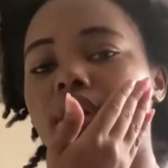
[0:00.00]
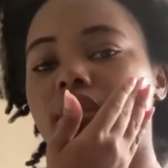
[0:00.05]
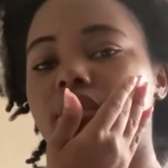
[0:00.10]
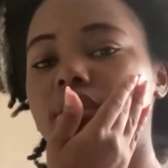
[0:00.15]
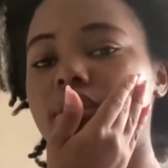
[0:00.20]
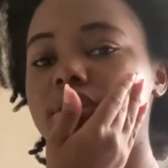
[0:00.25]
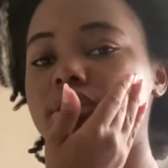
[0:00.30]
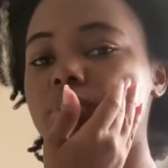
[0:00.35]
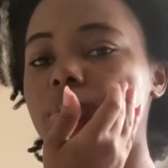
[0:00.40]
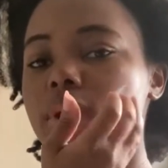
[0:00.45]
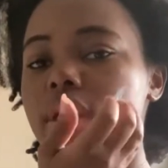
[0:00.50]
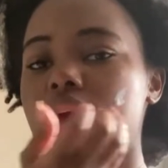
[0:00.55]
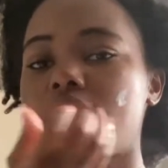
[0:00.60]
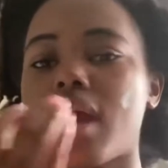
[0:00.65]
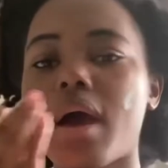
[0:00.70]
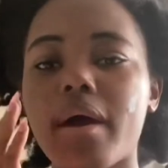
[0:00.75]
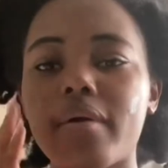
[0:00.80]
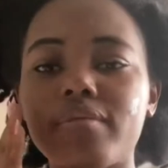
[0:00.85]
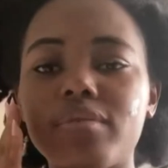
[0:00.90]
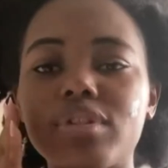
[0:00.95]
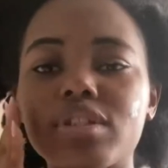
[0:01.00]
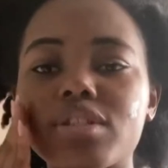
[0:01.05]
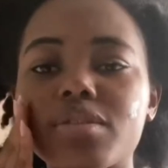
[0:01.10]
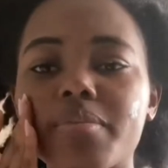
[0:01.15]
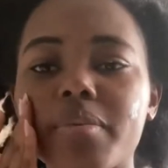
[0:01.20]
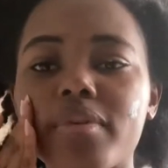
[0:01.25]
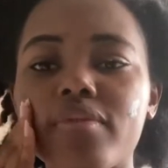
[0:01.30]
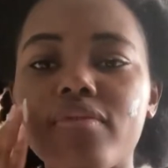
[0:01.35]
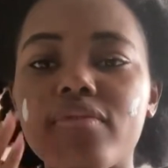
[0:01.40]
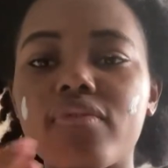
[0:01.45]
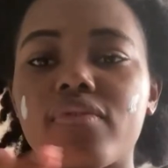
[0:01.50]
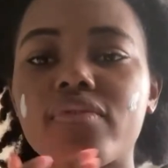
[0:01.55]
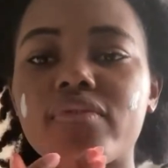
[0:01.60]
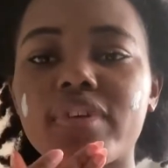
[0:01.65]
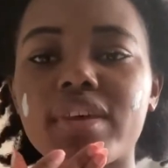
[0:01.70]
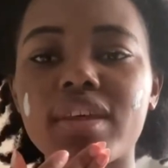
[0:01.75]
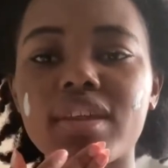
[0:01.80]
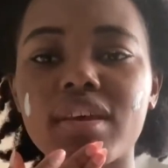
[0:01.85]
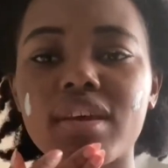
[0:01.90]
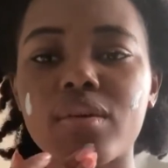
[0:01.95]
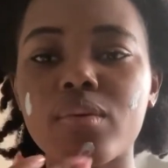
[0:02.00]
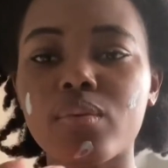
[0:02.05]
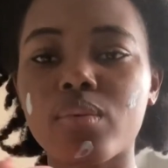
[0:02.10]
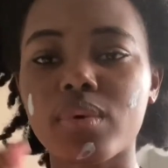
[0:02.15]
This week I've just been feeling